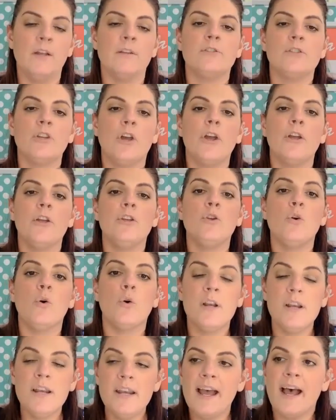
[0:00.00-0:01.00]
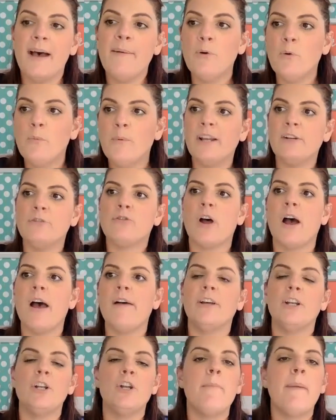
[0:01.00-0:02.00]
So your number one
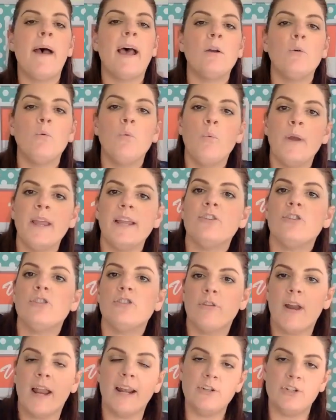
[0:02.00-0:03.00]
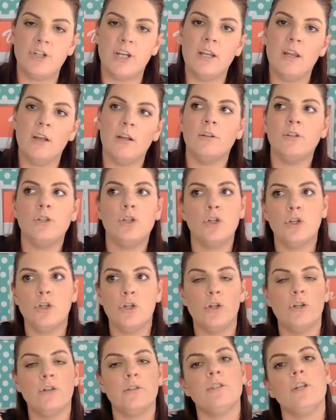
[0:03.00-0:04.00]
driver, no matter which strategy you
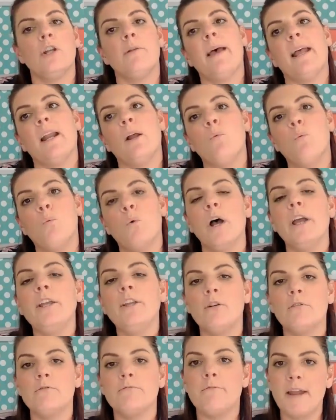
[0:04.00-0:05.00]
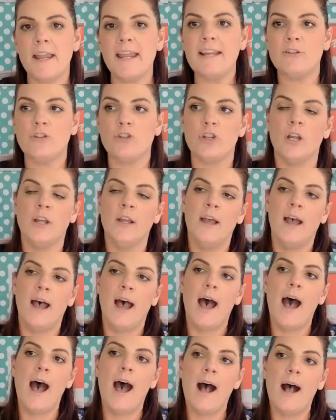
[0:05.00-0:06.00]
use, no matter what your reach
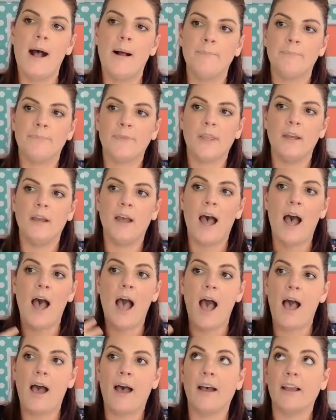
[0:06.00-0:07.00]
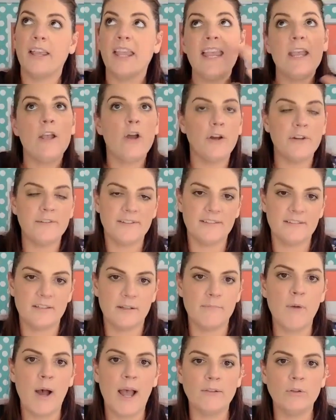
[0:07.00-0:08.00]

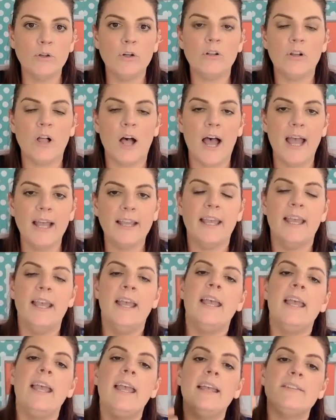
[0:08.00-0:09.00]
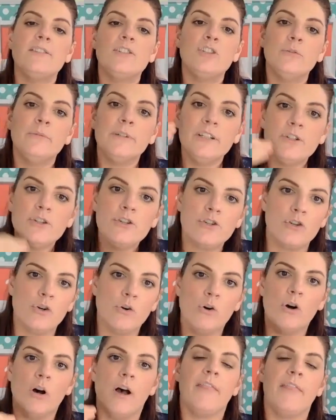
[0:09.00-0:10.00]
ecosystem might look like, is to
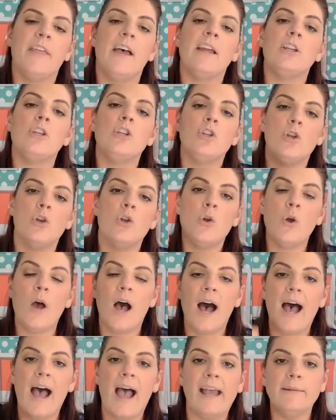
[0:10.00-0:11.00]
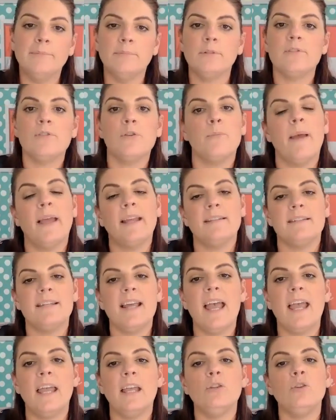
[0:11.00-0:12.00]
ensure that you are able to
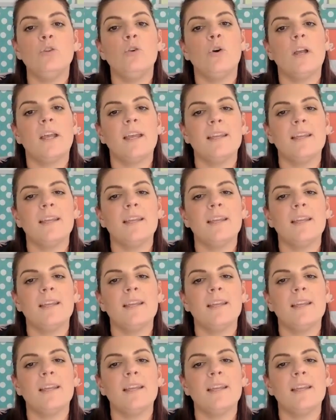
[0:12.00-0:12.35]
maintain your